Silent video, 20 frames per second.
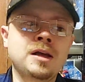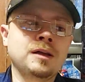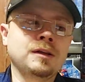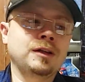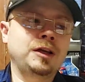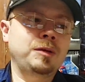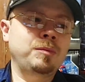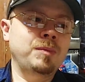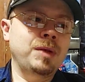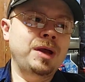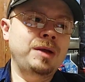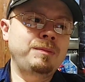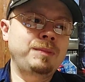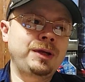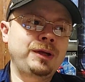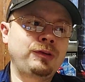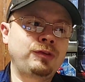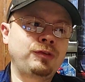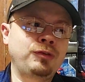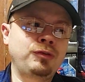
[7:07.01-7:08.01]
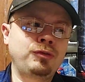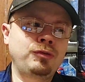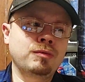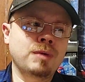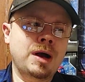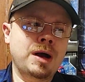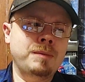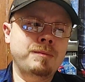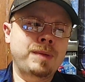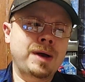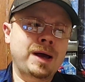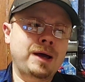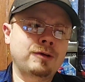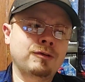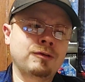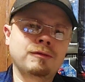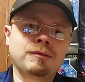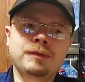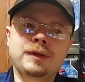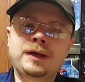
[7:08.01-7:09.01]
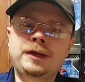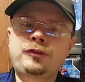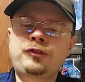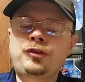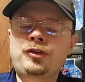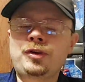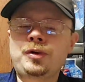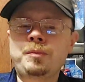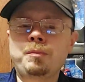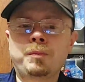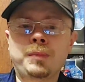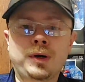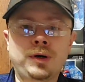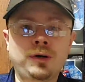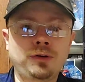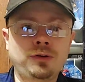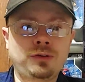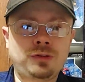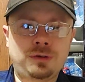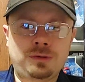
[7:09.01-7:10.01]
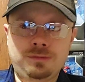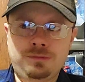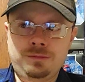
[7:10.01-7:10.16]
Like maybe do a battle of like Tim Burton